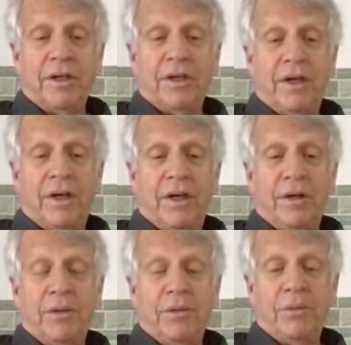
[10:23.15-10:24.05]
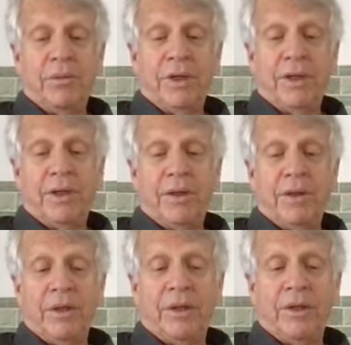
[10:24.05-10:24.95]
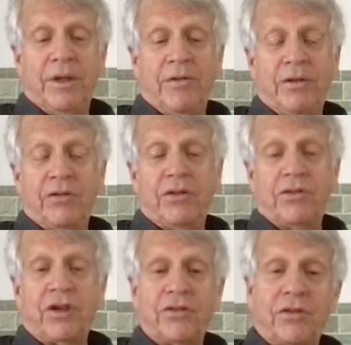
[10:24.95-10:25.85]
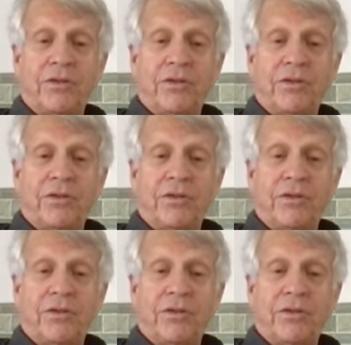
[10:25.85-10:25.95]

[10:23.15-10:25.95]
if the success